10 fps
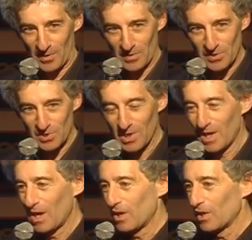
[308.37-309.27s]
others.
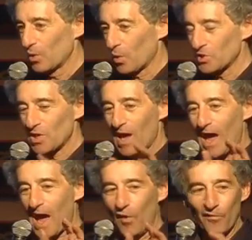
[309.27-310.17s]
In other words,
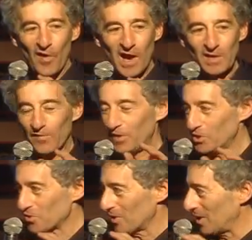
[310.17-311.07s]
how fine a
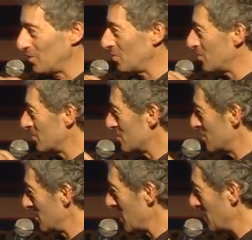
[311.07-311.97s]
feature can you,
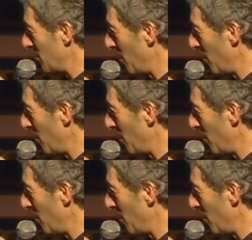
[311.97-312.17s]
can you